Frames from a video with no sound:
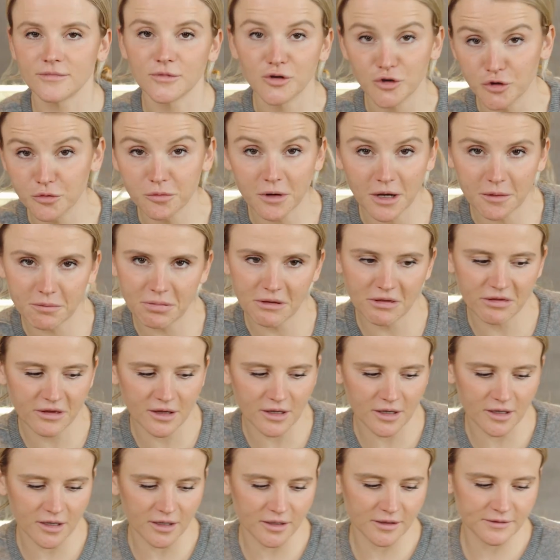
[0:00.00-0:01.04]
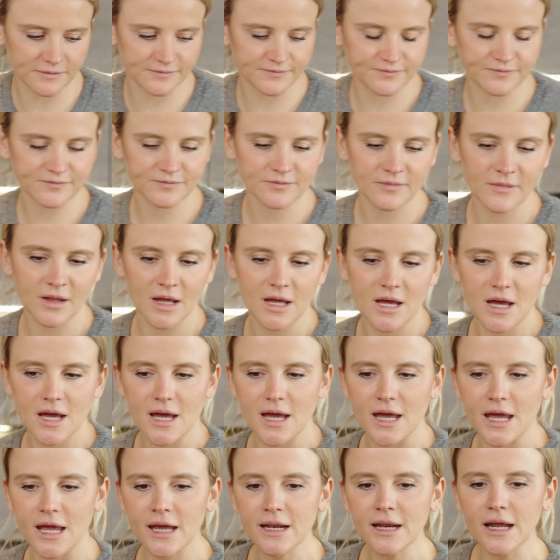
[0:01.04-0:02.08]
You might be thinking.
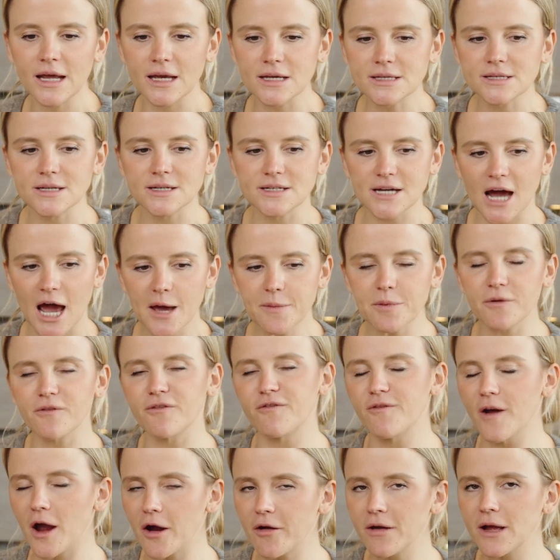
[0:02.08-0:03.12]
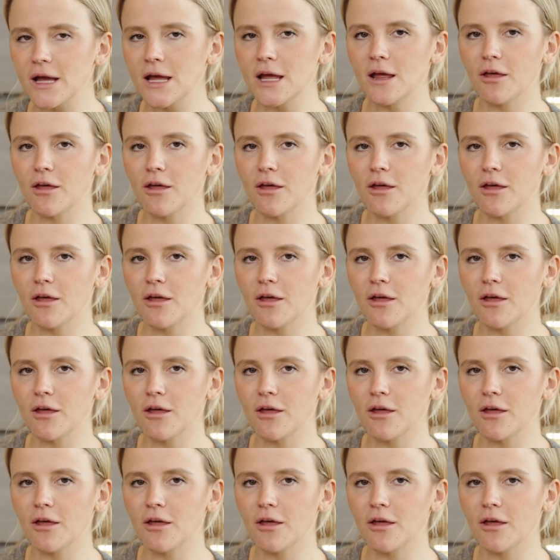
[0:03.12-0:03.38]
It is a type of very